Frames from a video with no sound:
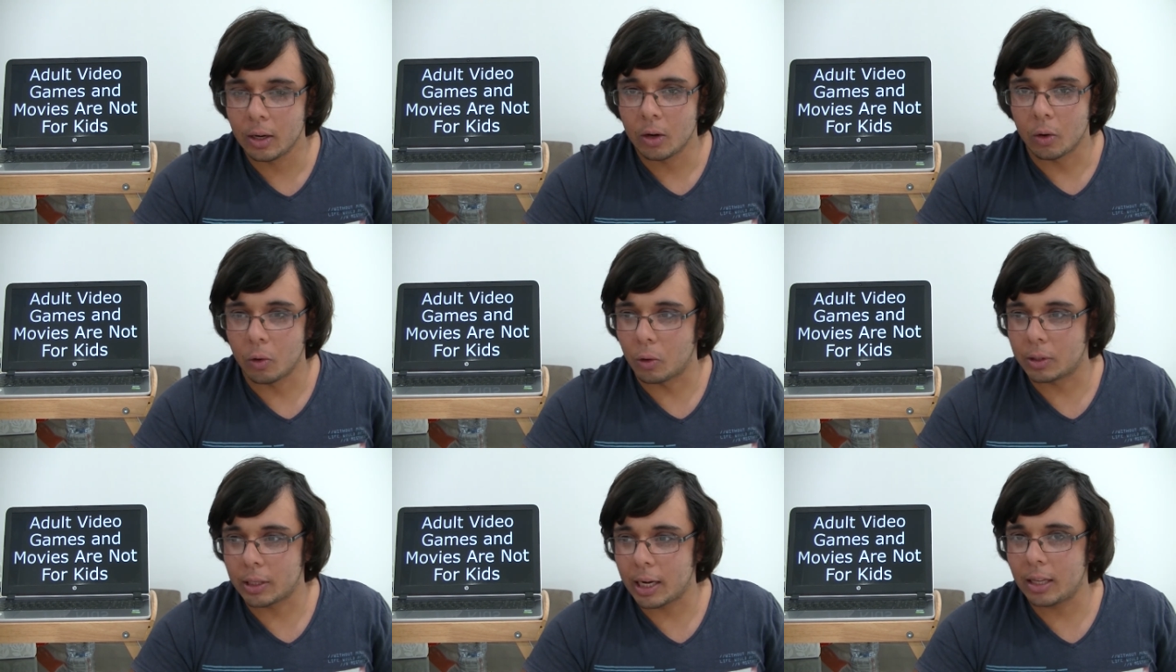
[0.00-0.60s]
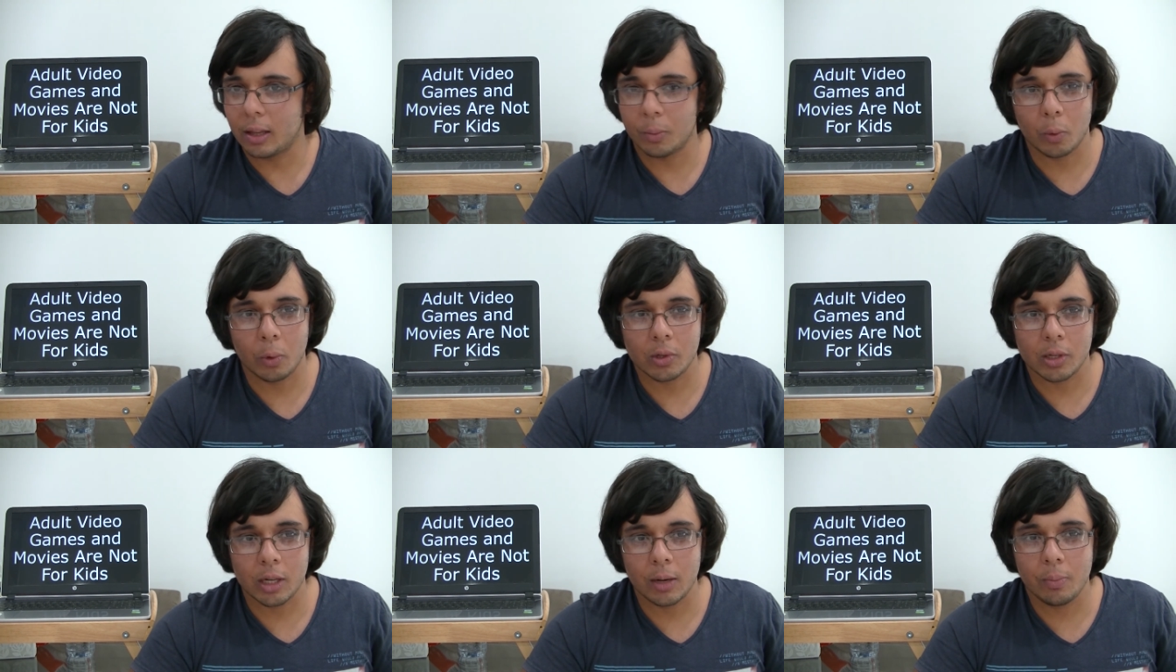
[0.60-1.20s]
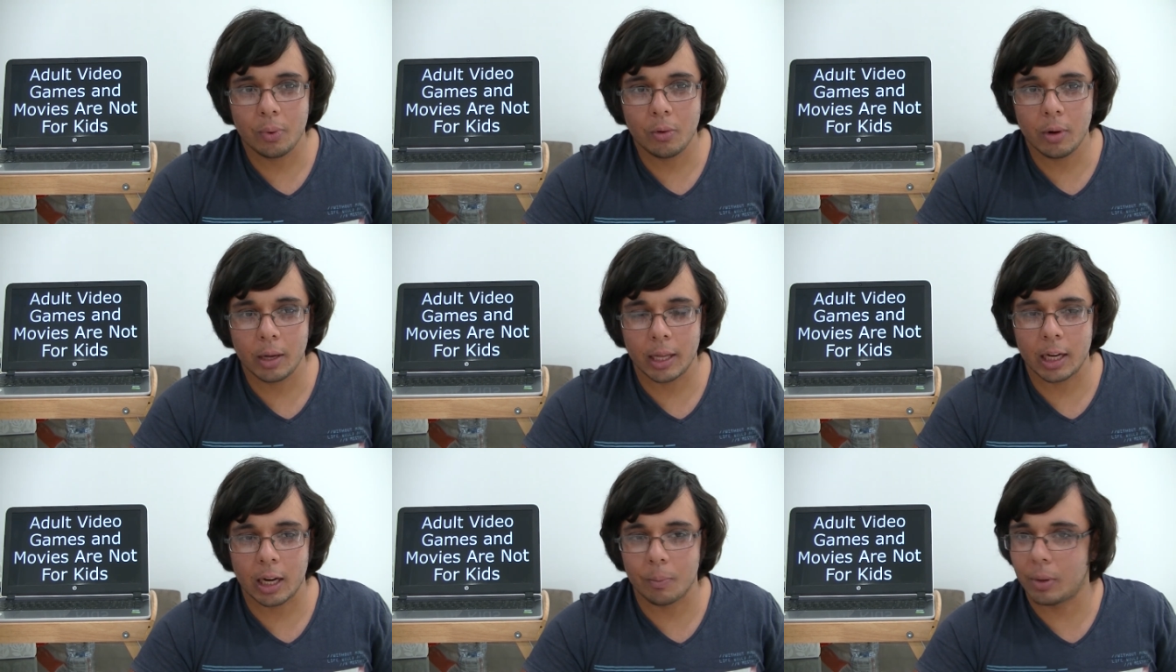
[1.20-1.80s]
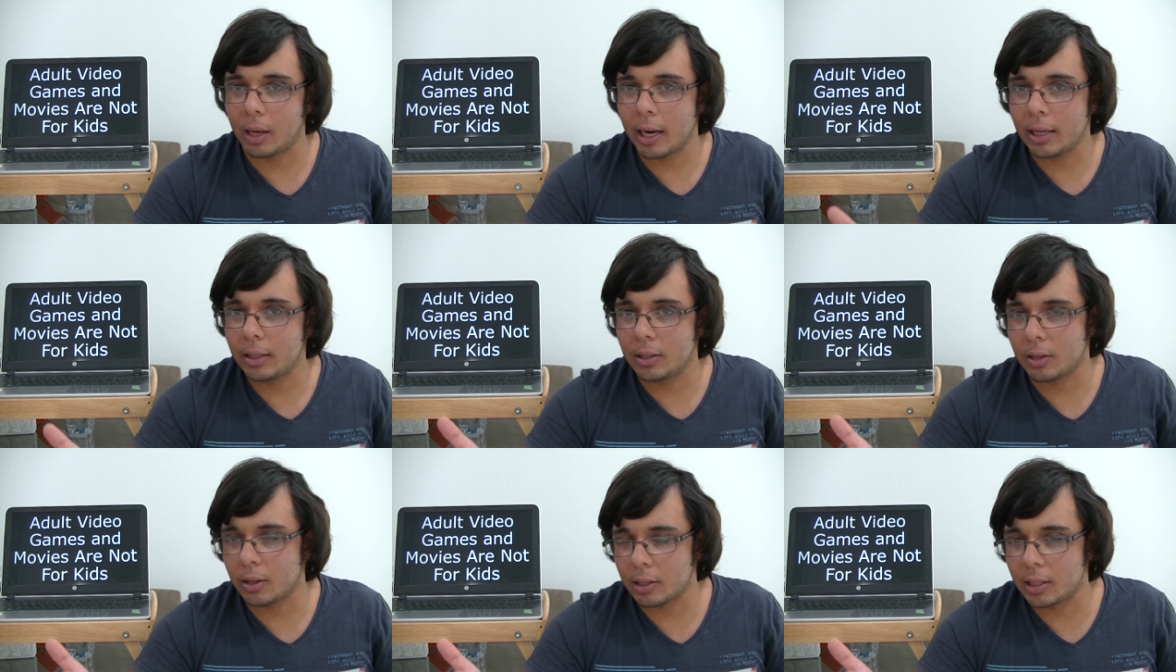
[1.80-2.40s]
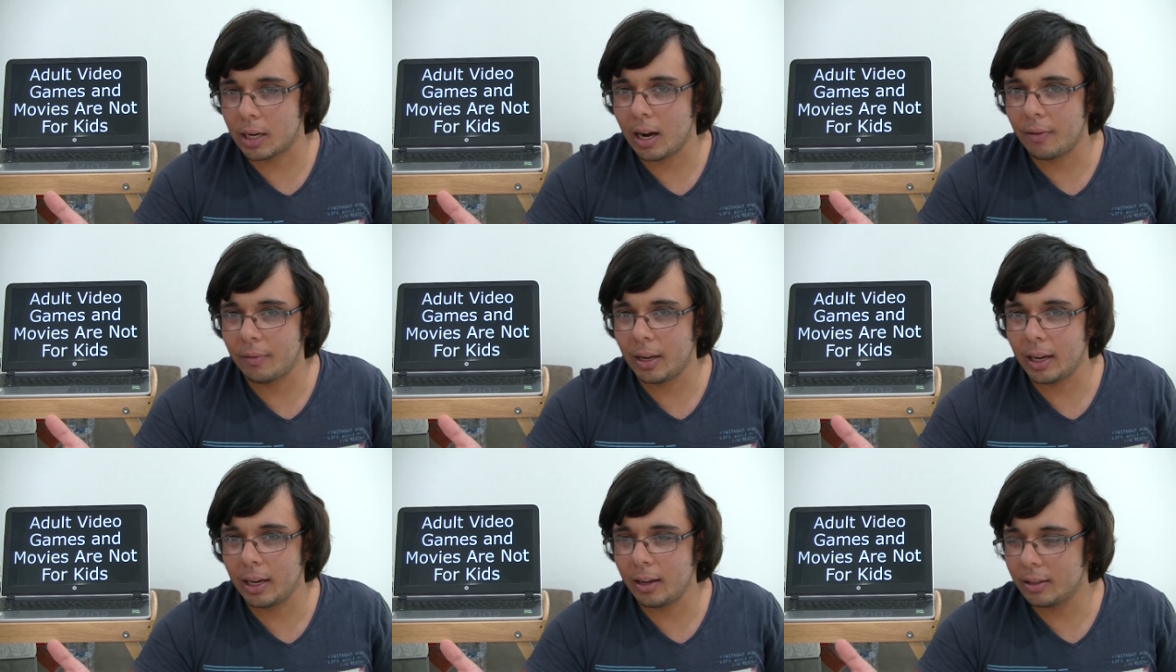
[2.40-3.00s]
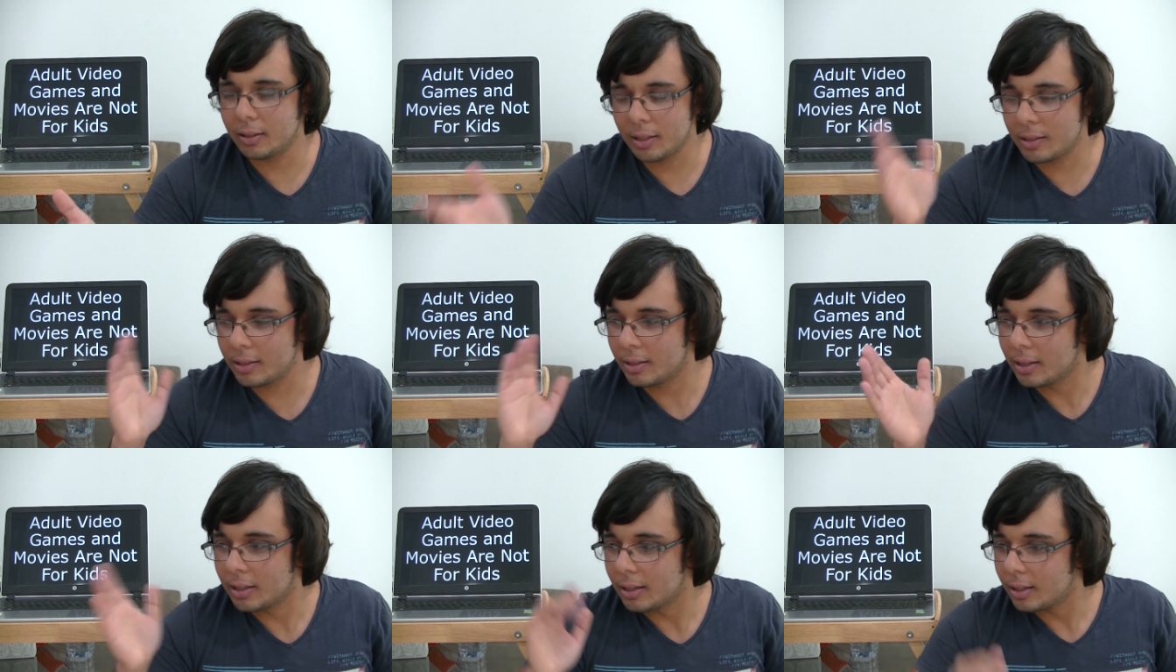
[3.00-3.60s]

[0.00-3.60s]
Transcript: Or take them to watch Deadpool and then complain to the staff later? Just